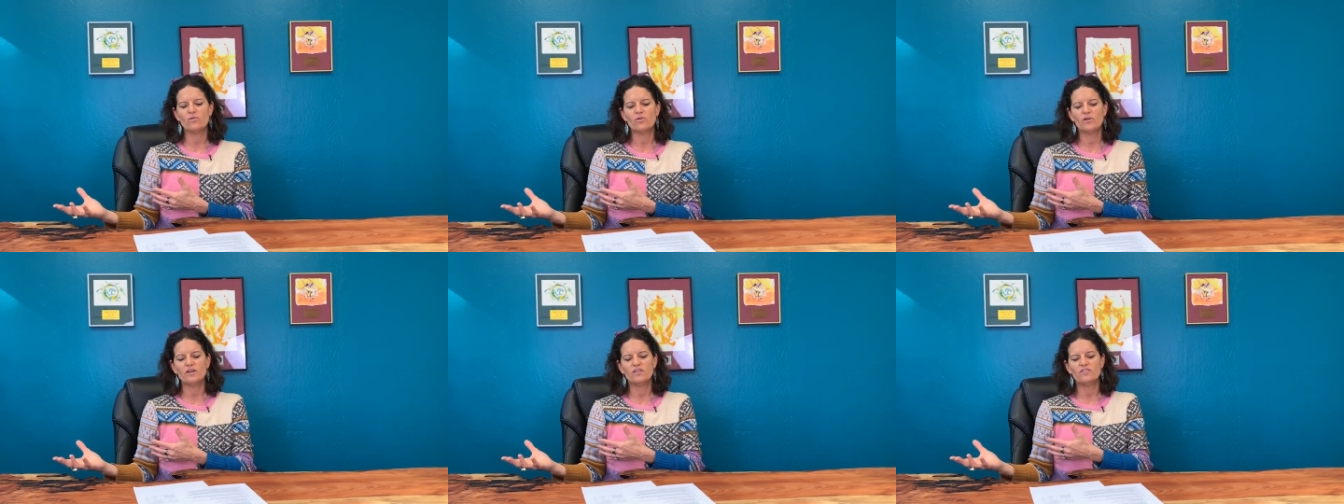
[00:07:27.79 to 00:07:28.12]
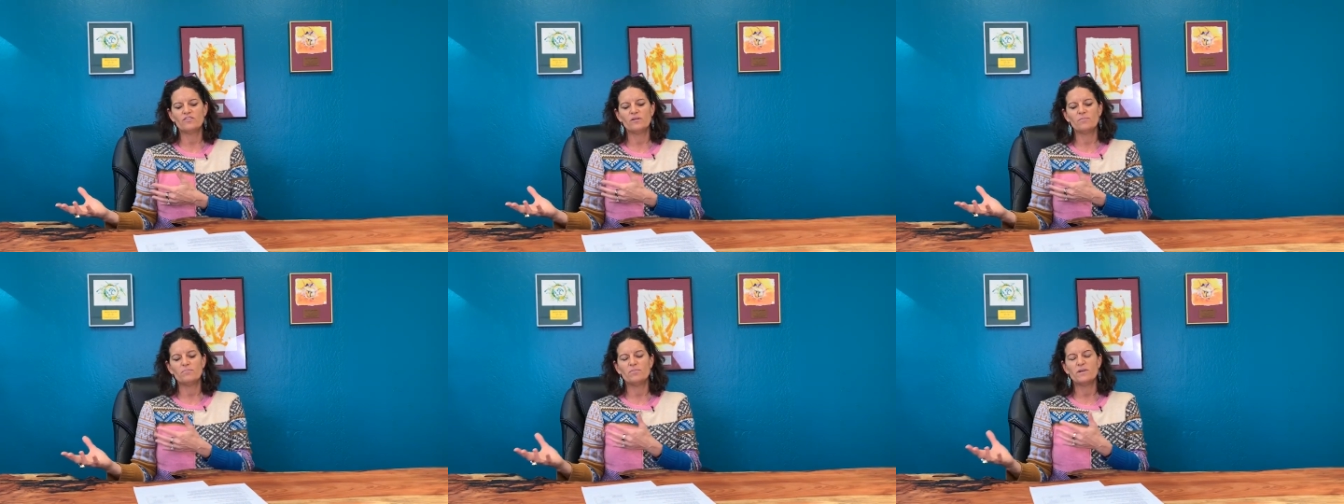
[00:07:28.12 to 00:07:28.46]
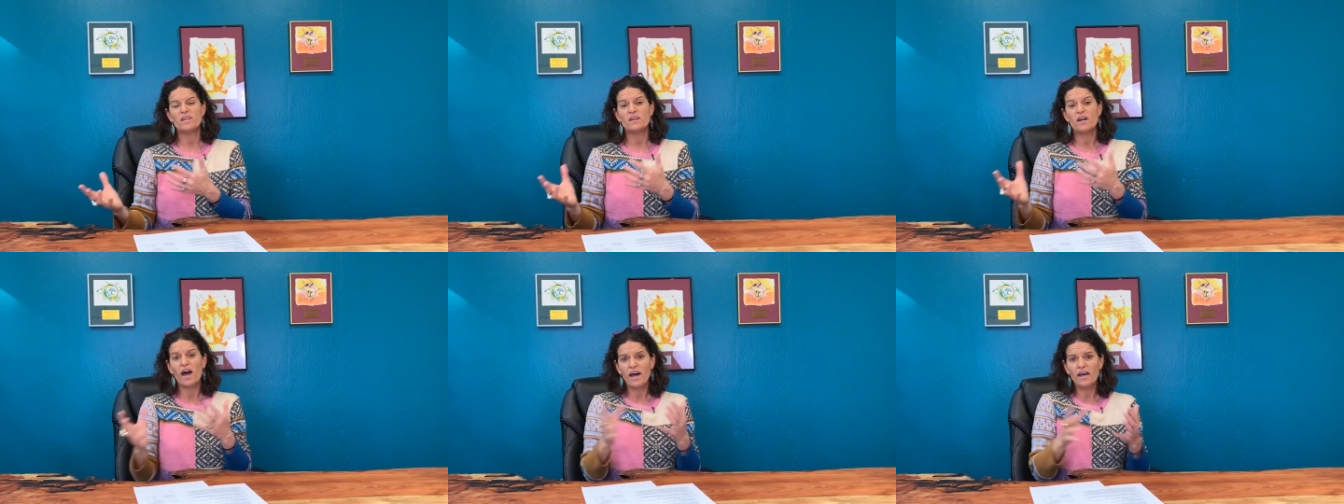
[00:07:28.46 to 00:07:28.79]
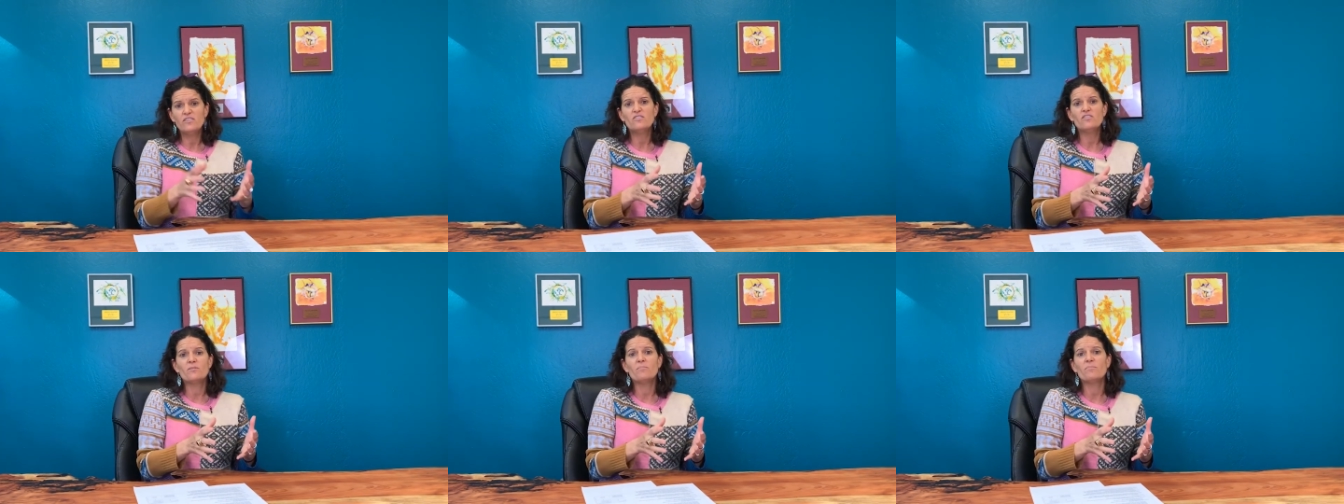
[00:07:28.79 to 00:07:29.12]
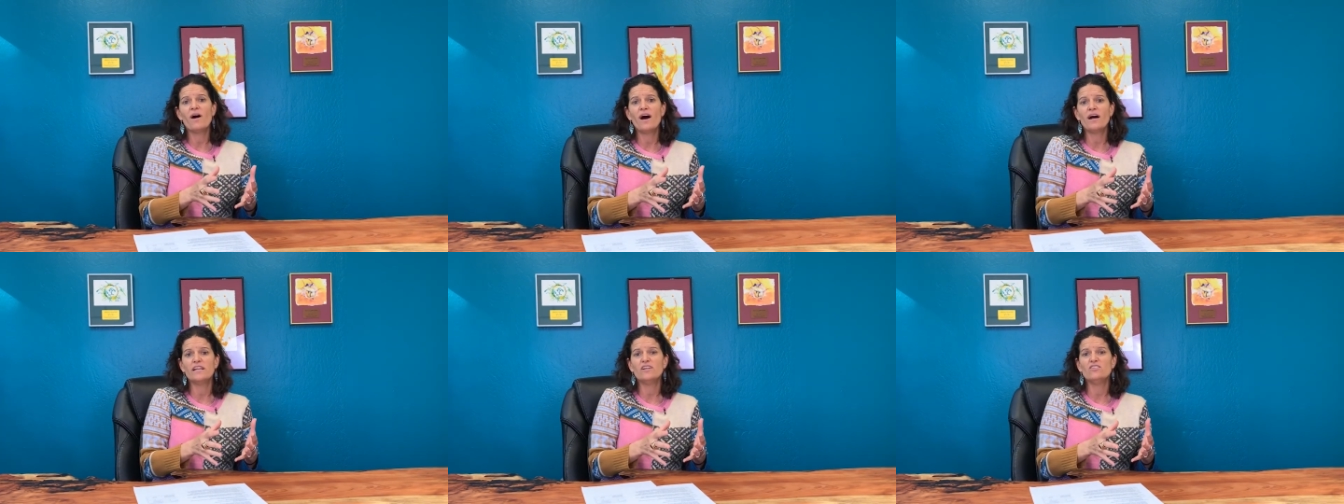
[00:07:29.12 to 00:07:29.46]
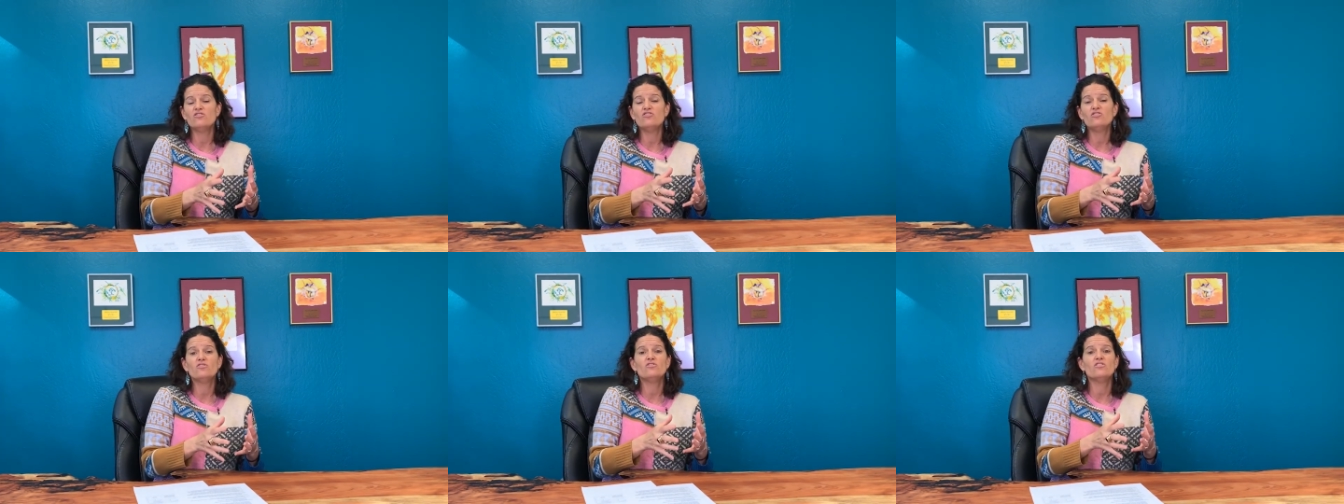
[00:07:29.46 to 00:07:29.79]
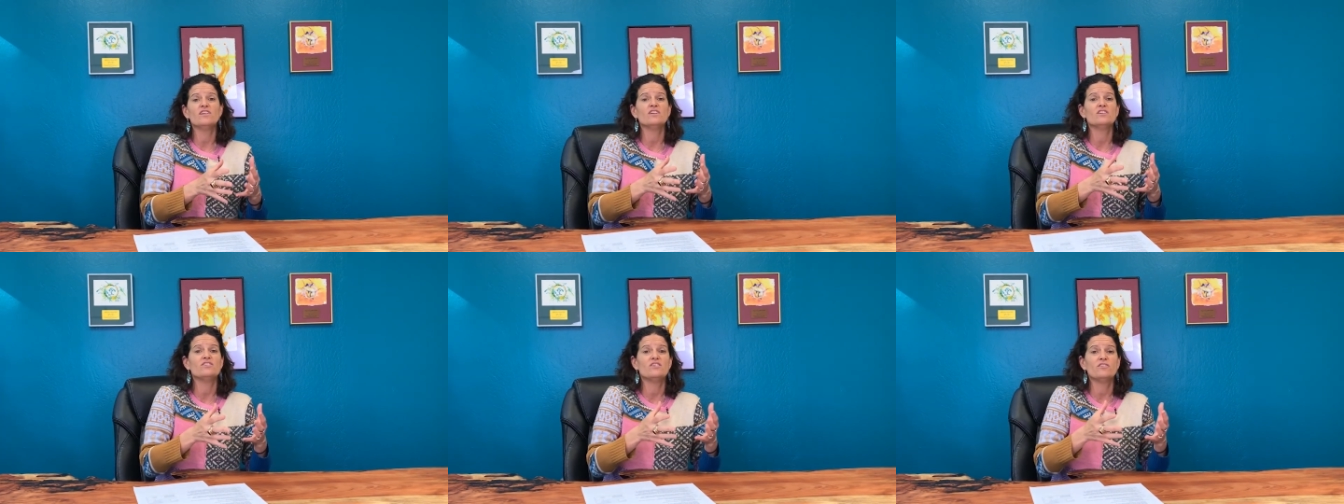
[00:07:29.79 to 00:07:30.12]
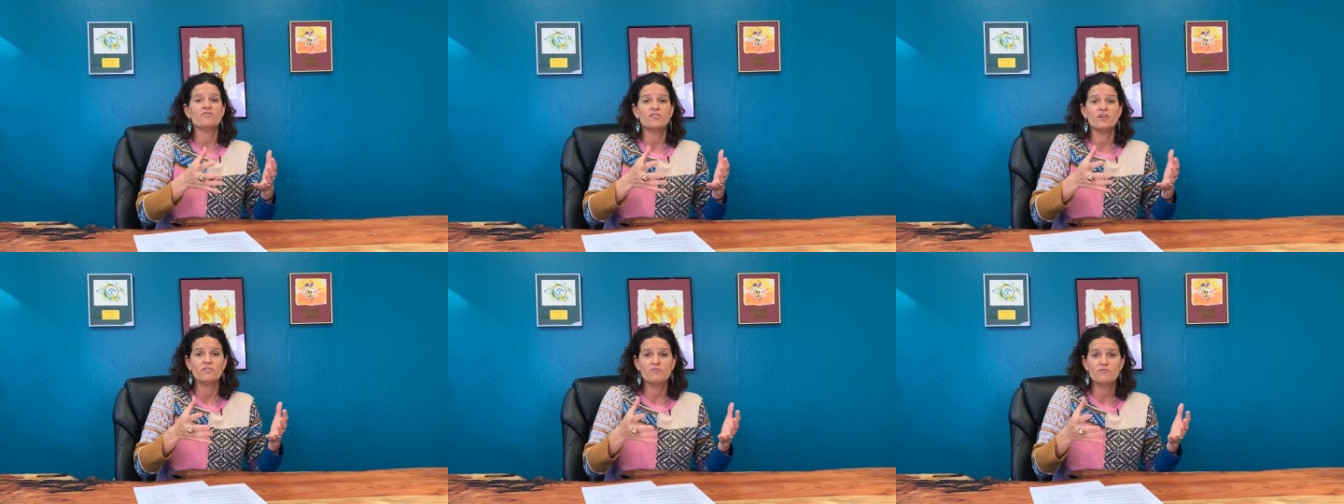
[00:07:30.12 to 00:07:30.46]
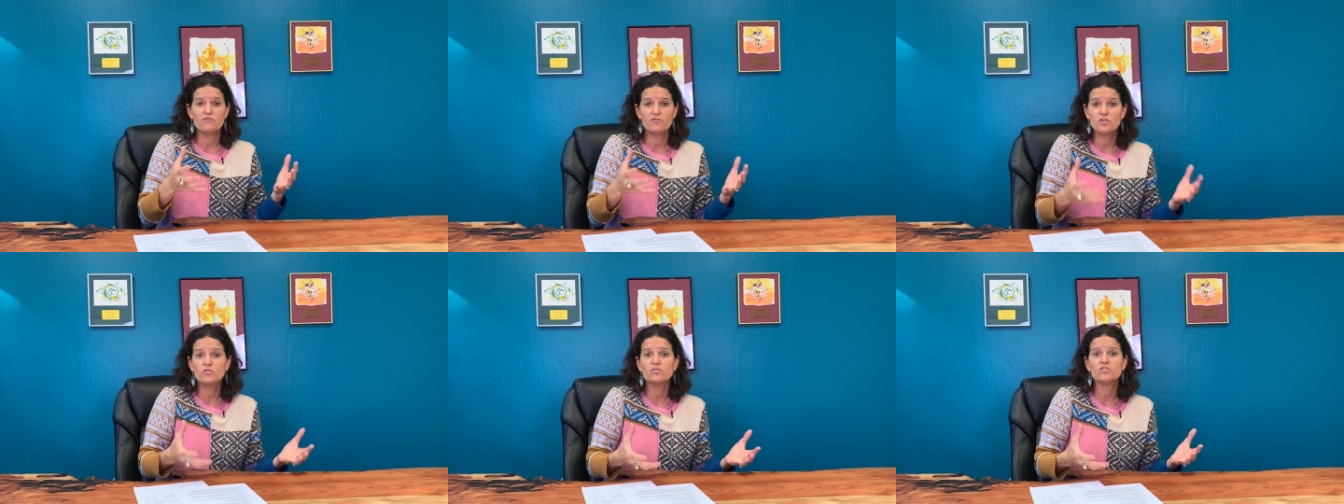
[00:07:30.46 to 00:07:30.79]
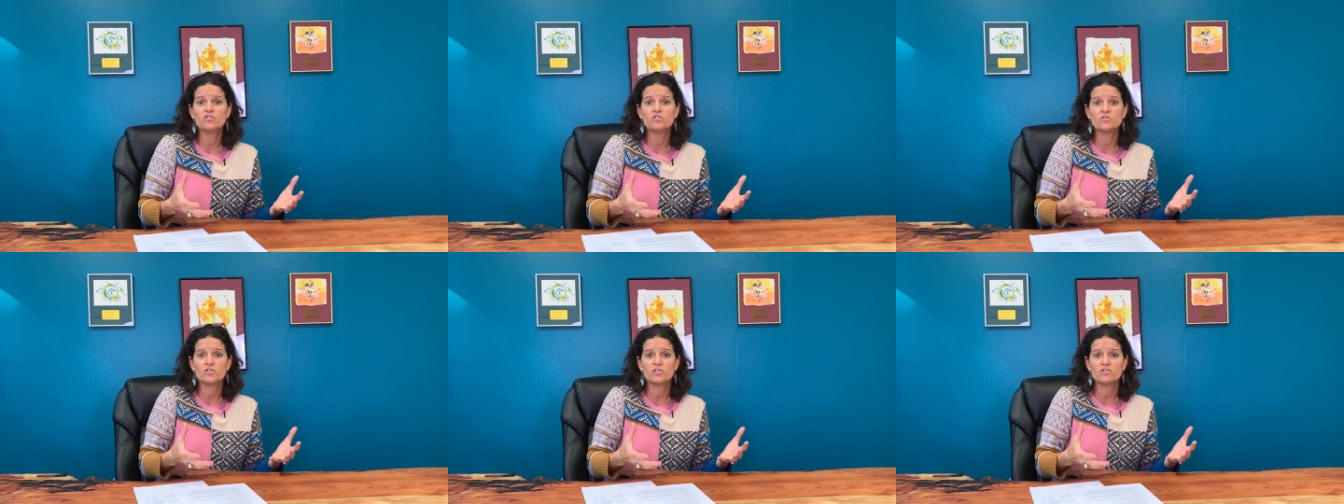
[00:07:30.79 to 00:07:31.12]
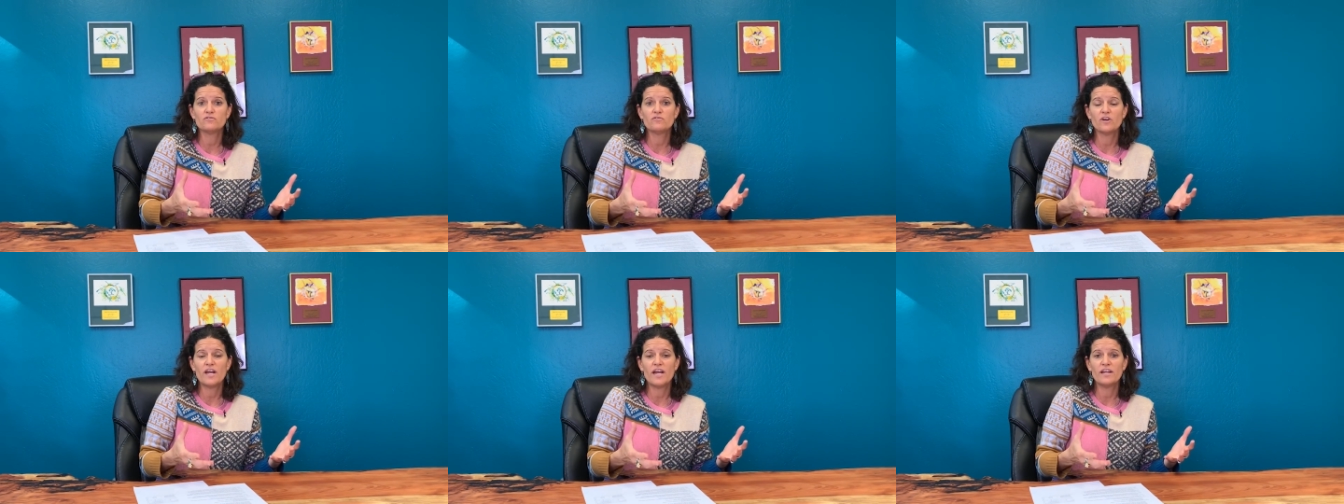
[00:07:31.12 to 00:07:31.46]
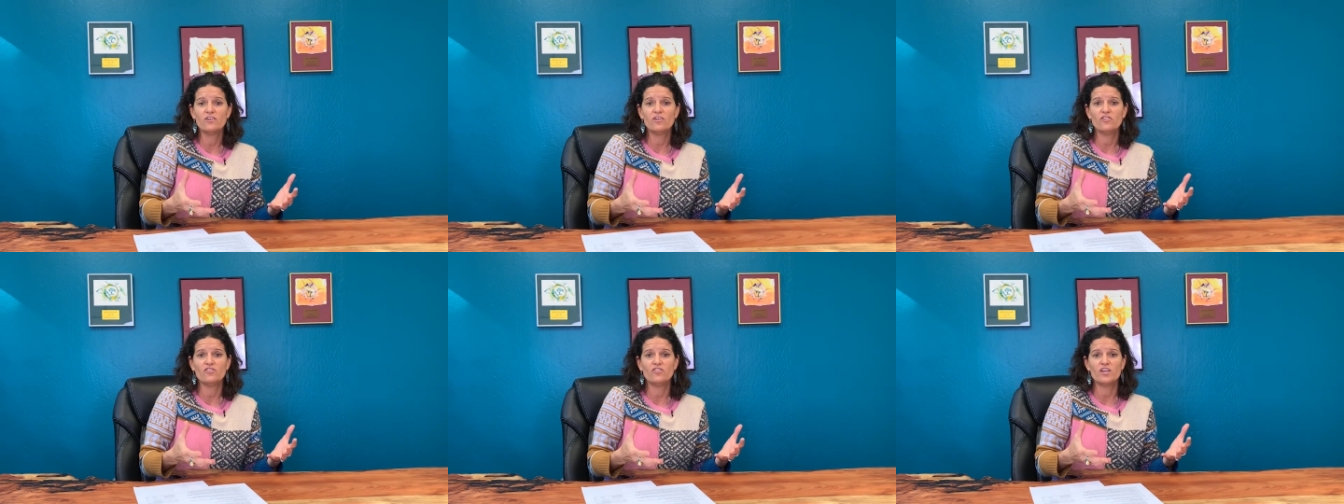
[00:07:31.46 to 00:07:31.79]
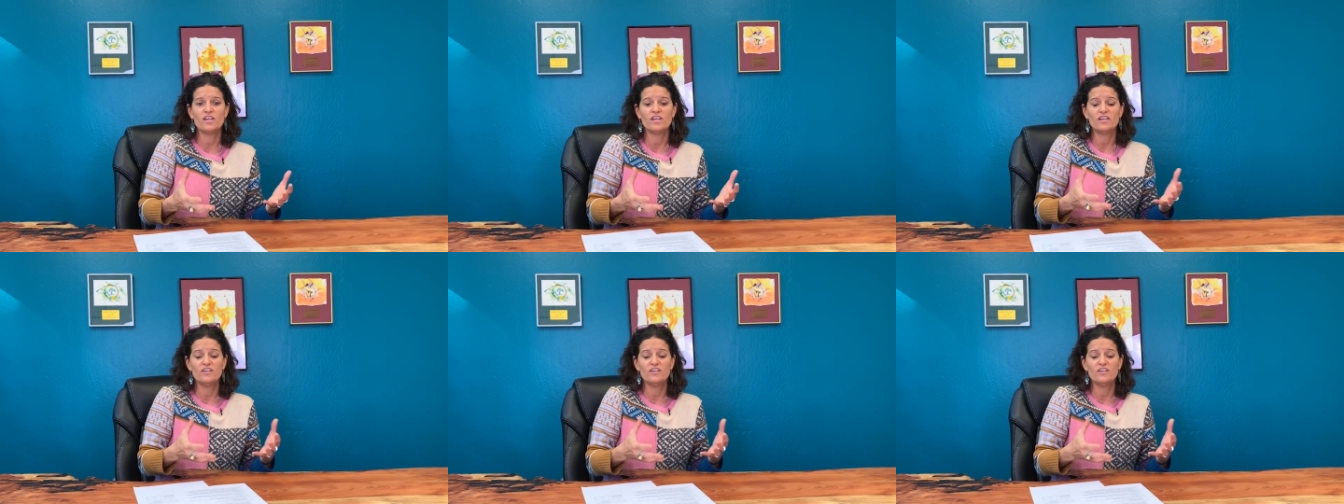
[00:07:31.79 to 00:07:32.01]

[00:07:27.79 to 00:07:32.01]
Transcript: or is it because the body's using a different fuel source for energy?